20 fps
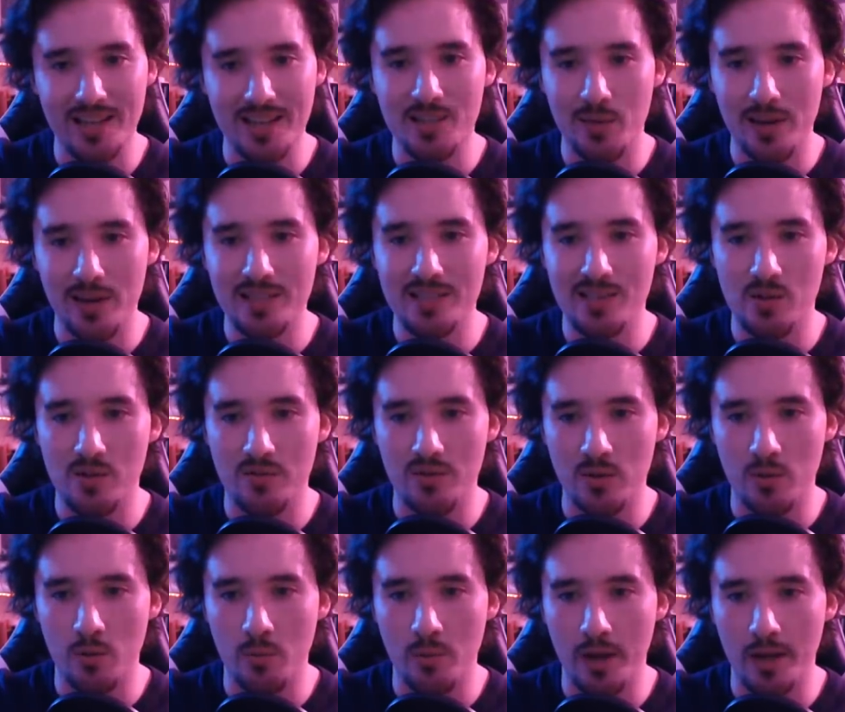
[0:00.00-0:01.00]
So we listened to a
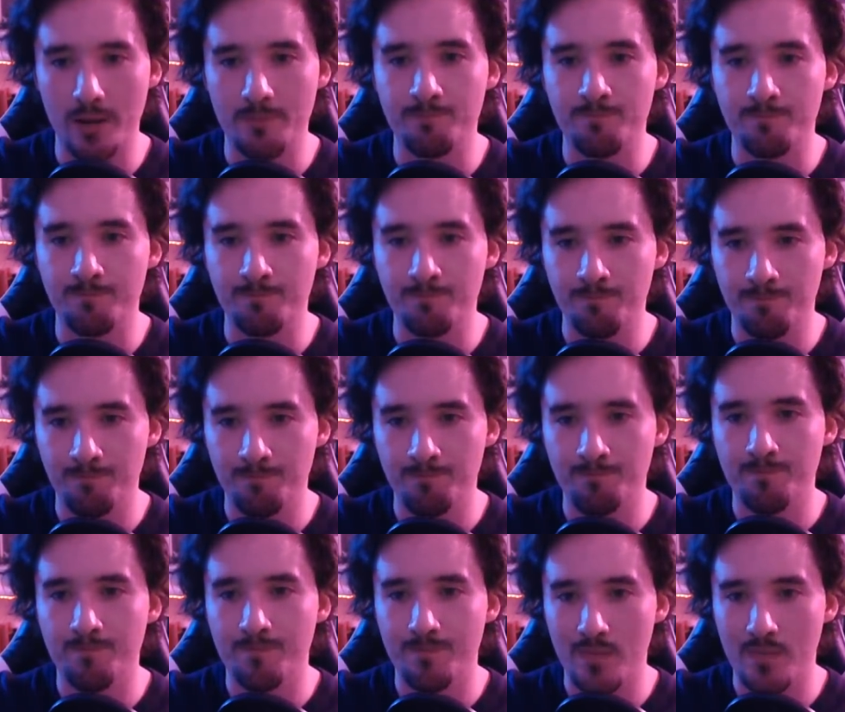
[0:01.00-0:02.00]
few and we were like,
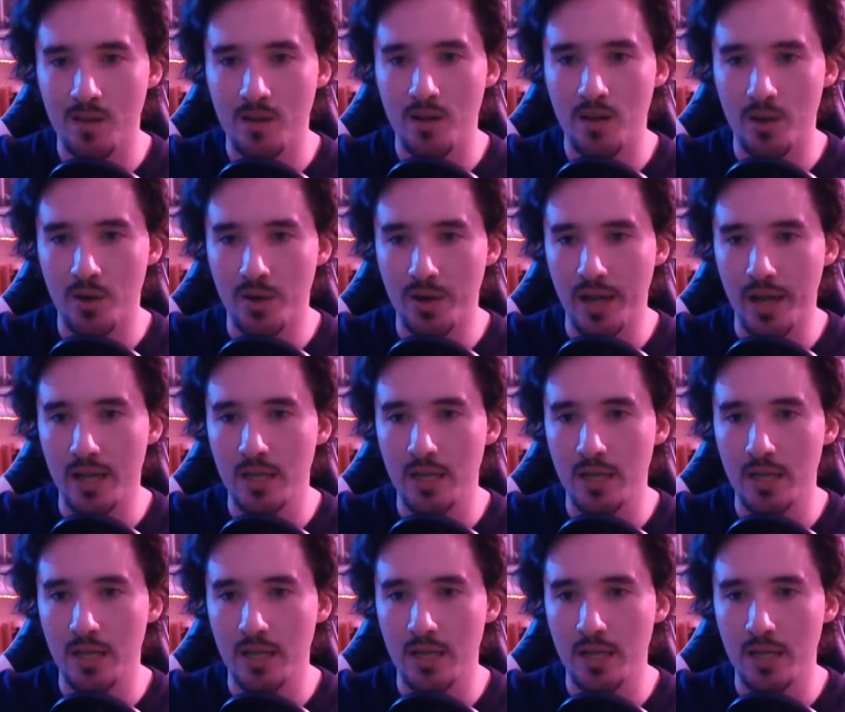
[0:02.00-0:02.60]
okay.